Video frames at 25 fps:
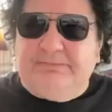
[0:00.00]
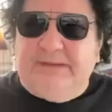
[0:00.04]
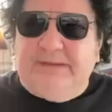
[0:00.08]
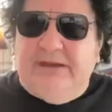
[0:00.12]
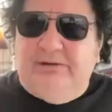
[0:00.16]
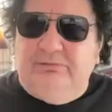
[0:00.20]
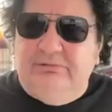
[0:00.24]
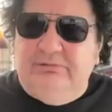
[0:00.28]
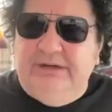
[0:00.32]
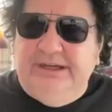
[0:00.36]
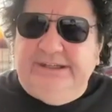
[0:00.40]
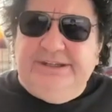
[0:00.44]

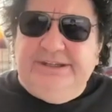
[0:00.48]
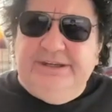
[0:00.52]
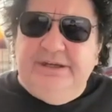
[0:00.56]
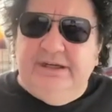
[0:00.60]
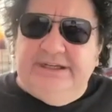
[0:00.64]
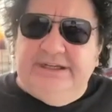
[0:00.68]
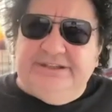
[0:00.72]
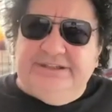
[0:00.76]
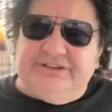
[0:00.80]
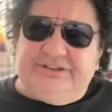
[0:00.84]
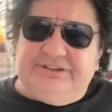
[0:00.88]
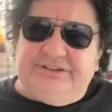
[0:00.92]
Red and
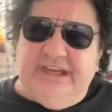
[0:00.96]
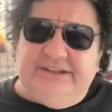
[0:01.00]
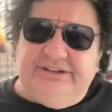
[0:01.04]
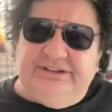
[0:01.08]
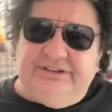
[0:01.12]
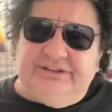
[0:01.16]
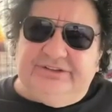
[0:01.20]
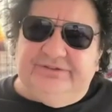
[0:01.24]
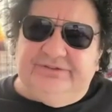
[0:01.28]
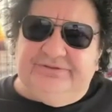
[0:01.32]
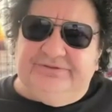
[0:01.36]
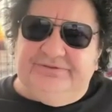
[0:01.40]
I just had
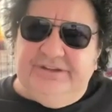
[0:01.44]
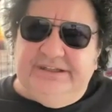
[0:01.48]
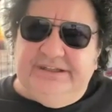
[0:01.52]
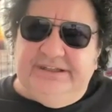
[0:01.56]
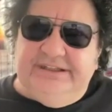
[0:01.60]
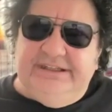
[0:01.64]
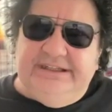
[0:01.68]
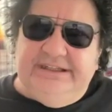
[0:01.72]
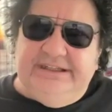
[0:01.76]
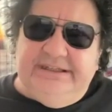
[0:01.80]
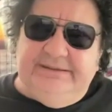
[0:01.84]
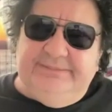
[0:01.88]
this
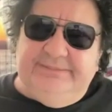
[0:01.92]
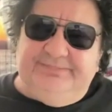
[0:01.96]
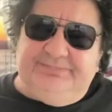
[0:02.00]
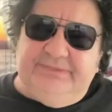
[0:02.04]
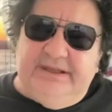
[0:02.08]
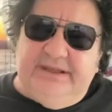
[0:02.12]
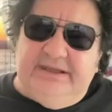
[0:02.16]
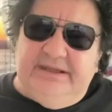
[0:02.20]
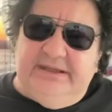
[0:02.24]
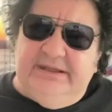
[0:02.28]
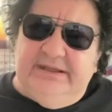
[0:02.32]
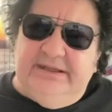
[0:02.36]
affinity
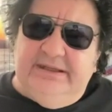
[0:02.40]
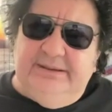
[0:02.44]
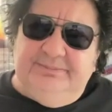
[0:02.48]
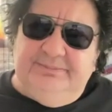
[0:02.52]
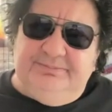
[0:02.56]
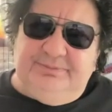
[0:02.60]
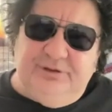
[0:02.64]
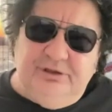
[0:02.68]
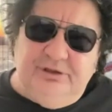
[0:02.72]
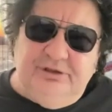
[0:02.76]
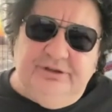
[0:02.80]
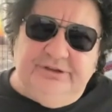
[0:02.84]

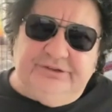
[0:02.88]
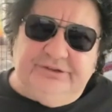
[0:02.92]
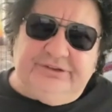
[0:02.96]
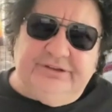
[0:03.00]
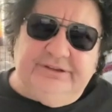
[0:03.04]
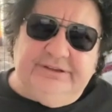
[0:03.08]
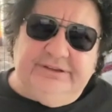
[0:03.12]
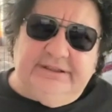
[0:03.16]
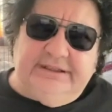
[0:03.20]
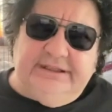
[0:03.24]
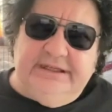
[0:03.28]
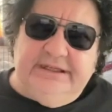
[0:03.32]

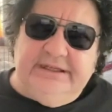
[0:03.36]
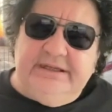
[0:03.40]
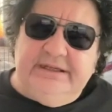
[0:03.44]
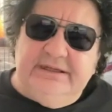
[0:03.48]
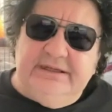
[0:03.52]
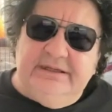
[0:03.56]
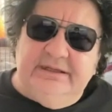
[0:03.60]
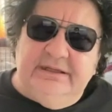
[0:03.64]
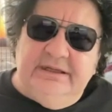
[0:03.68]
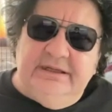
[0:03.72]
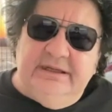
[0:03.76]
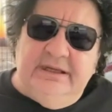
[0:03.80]
personally,
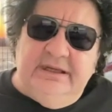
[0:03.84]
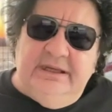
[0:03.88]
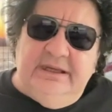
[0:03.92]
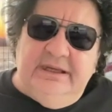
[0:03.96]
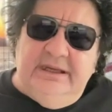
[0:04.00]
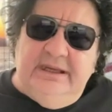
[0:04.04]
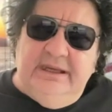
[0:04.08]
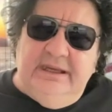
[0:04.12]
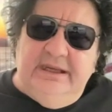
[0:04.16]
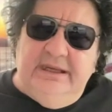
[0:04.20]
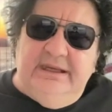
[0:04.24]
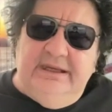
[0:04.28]

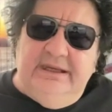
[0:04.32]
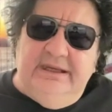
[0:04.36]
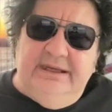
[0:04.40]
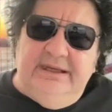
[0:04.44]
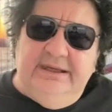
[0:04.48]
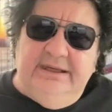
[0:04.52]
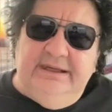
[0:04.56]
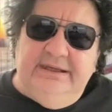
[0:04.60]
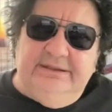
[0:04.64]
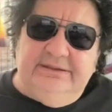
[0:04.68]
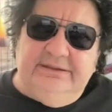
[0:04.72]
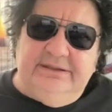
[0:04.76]

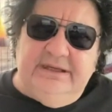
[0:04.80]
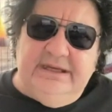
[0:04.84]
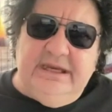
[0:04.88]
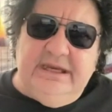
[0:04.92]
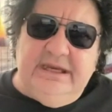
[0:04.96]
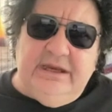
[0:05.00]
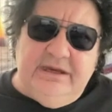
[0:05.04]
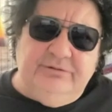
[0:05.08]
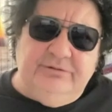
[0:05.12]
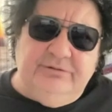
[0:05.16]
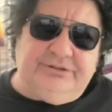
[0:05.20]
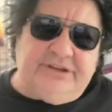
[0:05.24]
and
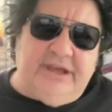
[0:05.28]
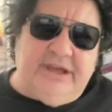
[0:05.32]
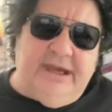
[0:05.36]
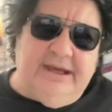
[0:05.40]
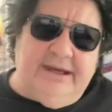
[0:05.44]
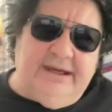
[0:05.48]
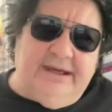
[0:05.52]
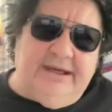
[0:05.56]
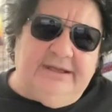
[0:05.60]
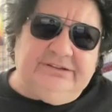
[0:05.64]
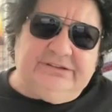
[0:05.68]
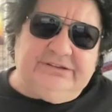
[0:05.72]
he was a
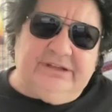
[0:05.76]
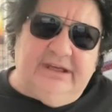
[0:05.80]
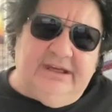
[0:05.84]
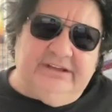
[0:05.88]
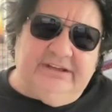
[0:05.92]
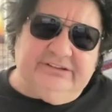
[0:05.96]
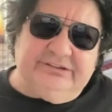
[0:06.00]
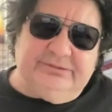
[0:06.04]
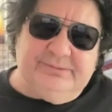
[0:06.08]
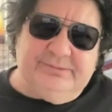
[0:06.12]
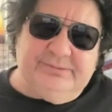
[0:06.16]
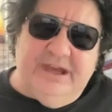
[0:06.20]
hard
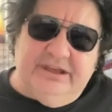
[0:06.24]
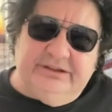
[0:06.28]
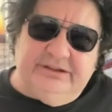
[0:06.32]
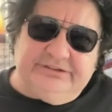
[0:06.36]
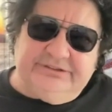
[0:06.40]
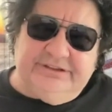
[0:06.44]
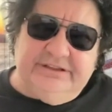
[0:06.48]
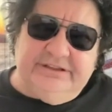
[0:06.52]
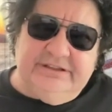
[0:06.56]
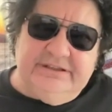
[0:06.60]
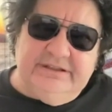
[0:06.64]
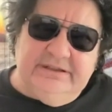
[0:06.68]

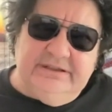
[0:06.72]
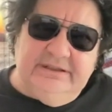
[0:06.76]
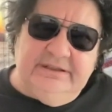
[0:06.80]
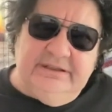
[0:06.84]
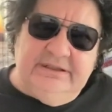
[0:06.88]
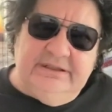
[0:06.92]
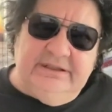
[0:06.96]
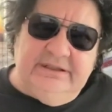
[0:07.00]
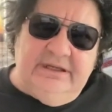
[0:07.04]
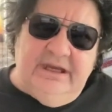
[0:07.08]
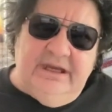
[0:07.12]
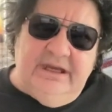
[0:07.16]
taskmaster.
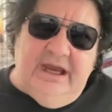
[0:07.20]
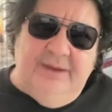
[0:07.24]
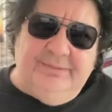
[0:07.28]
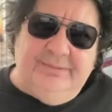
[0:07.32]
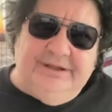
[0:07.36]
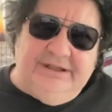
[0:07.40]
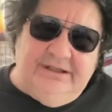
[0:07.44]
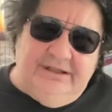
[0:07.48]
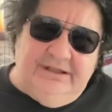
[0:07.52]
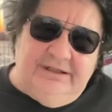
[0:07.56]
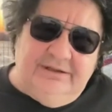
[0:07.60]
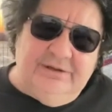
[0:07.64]
I mean,
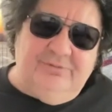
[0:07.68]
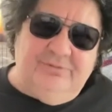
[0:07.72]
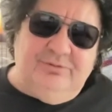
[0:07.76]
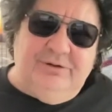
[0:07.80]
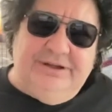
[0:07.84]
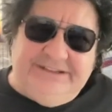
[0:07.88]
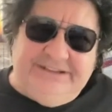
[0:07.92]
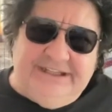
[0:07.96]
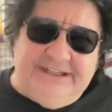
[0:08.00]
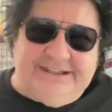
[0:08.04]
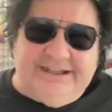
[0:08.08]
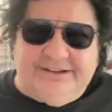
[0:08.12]

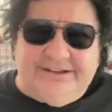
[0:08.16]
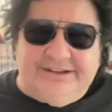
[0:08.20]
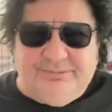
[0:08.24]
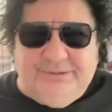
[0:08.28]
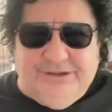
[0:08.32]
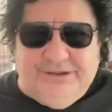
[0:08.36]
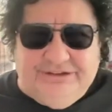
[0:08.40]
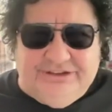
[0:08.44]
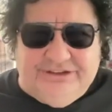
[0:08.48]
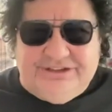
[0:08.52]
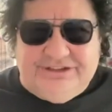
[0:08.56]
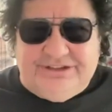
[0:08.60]
we'd get other
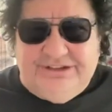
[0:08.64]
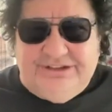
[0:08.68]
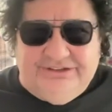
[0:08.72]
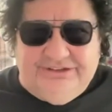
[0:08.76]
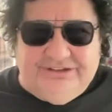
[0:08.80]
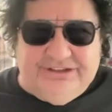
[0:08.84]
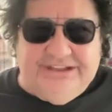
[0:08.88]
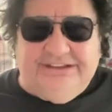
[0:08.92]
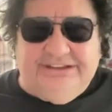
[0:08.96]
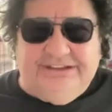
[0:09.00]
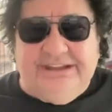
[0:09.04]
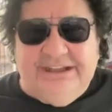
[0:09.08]
musicians
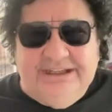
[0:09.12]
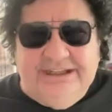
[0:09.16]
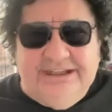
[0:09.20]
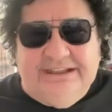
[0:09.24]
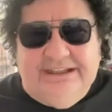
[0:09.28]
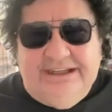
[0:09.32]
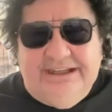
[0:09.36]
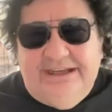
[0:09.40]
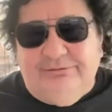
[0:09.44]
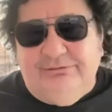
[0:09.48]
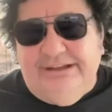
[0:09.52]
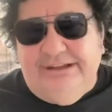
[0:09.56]
in,
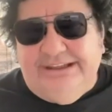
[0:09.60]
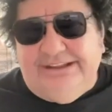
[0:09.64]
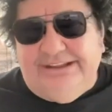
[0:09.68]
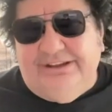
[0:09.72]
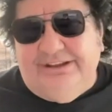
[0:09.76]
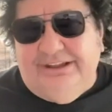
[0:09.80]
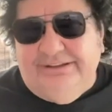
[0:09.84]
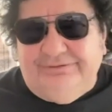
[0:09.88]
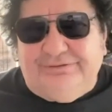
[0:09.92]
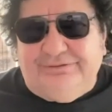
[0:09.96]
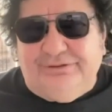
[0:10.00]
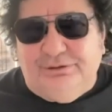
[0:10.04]
and Red and
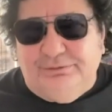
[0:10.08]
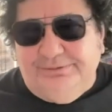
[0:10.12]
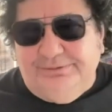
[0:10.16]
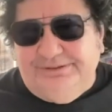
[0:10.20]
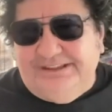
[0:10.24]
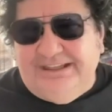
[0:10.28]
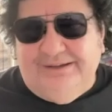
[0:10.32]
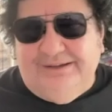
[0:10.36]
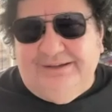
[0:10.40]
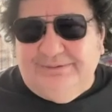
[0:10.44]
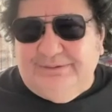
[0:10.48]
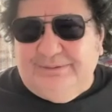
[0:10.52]
I formed a
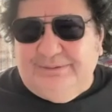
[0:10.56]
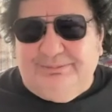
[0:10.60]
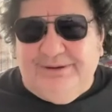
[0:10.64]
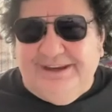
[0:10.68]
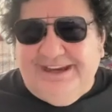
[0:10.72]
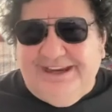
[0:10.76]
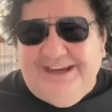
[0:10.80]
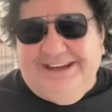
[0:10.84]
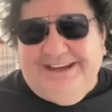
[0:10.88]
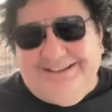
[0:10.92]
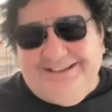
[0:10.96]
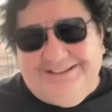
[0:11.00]
couple of
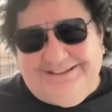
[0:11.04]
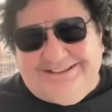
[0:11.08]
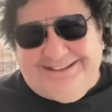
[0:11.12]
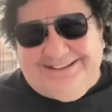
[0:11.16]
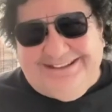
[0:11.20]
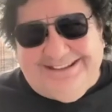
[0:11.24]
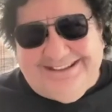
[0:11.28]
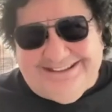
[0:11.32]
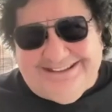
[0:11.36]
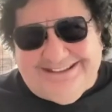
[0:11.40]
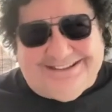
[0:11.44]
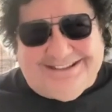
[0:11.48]
bands,
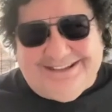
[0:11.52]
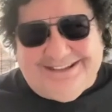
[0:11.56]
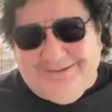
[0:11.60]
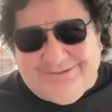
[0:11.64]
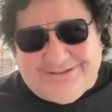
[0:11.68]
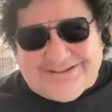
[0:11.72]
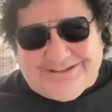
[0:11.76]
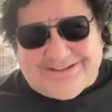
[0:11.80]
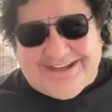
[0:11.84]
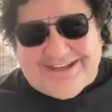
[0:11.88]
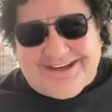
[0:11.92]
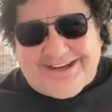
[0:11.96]
and he'd keep
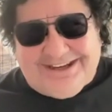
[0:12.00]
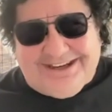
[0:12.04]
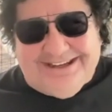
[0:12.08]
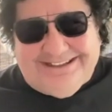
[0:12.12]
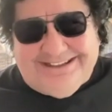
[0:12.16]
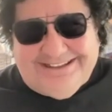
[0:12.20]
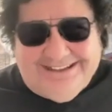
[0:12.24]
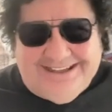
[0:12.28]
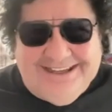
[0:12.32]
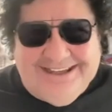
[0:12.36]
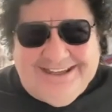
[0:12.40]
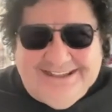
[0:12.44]

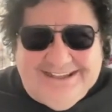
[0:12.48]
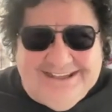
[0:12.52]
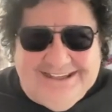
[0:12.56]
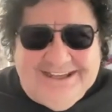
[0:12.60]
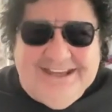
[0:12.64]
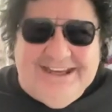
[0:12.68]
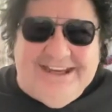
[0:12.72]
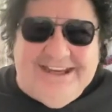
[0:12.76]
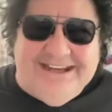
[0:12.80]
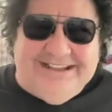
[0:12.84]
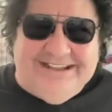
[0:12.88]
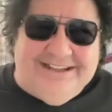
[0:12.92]
sacking.
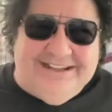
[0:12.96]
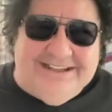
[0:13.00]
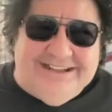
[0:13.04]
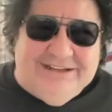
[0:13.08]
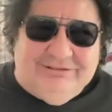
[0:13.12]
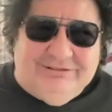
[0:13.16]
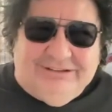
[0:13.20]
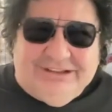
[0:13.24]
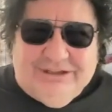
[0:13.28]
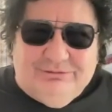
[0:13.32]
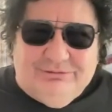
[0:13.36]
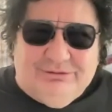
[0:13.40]

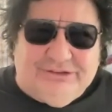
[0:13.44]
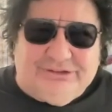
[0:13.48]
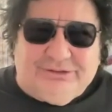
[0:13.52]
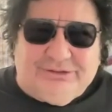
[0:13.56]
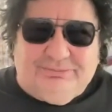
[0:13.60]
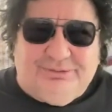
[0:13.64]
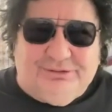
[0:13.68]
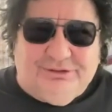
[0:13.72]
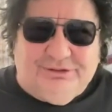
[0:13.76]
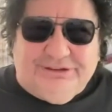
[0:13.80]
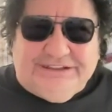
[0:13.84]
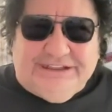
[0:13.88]
Anyone who
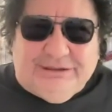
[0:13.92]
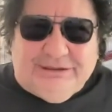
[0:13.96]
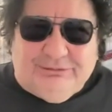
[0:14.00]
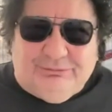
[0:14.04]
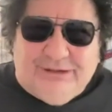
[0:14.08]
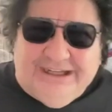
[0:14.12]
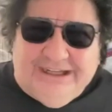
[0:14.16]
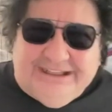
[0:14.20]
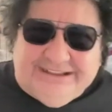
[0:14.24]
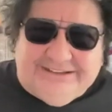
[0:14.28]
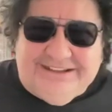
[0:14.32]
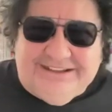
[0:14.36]
wasn't pulling their
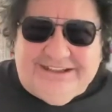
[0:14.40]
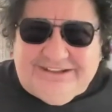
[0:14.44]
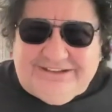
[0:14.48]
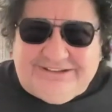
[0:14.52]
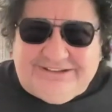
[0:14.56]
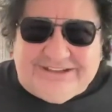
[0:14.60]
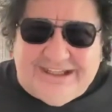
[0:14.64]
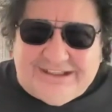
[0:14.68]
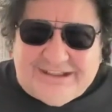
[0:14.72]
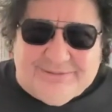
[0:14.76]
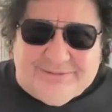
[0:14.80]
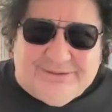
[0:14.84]
weight, he'd
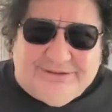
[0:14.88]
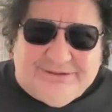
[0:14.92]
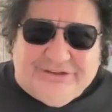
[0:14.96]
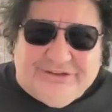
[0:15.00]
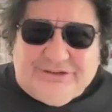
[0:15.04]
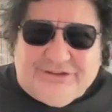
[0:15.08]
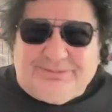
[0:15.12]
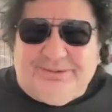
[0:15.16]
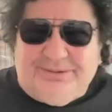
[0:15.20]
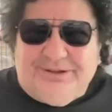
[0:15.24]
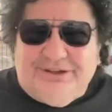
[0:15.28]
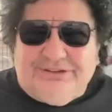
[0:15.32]
sack them on the
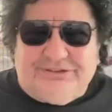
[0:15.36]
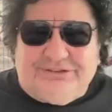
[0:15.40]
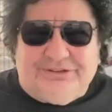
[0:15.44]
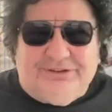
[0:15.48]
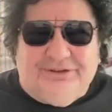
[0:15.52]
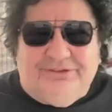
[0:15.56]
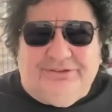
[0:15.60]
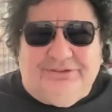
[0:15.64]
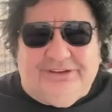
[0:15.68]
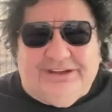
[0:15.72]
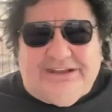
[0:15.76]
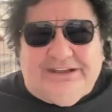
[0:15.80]
spot sort
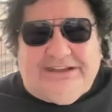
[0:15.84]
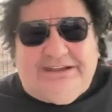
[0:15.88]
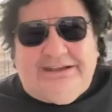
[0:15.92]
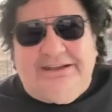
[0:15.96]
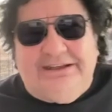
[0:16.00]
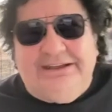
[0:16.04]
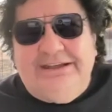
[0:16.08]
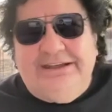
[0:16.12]
of thing.